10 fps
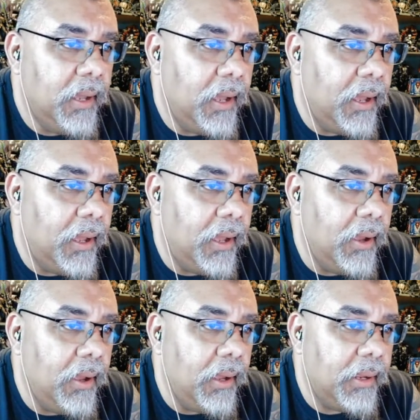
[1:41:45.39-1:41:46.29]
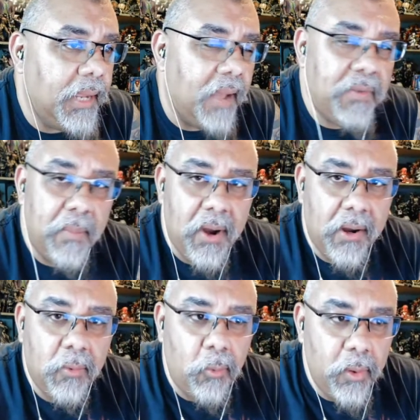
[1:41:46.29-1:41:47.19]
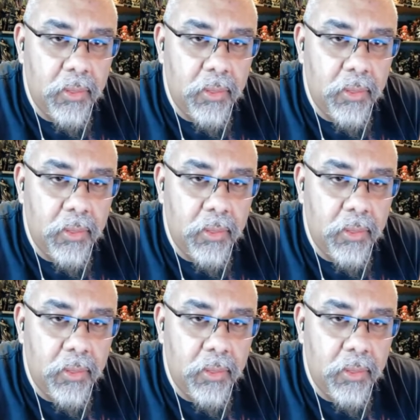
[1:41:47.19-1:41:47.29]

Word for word: Uh, Captain America, w-